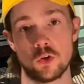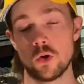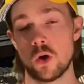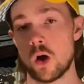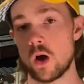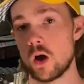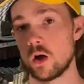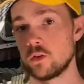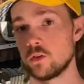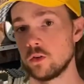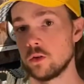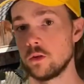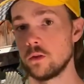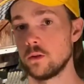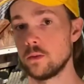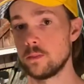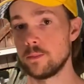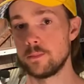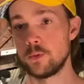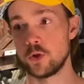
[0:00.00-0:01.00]
hard,
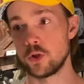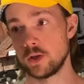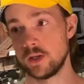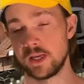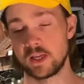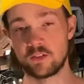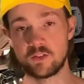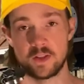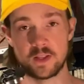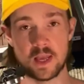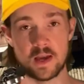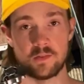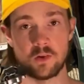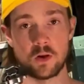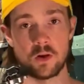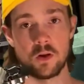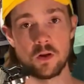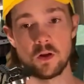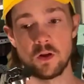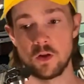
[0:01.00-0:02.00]
put your legs together
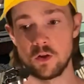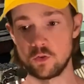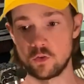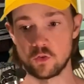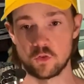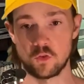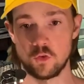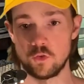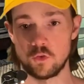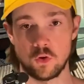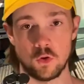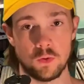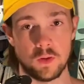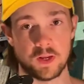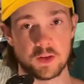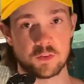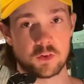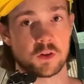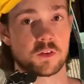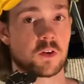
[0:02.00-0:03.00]
and just do 2
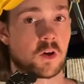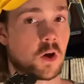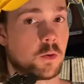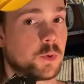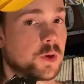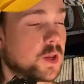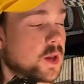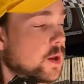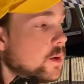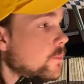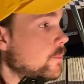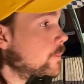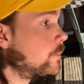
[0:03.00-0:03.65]
legs at a time, okay?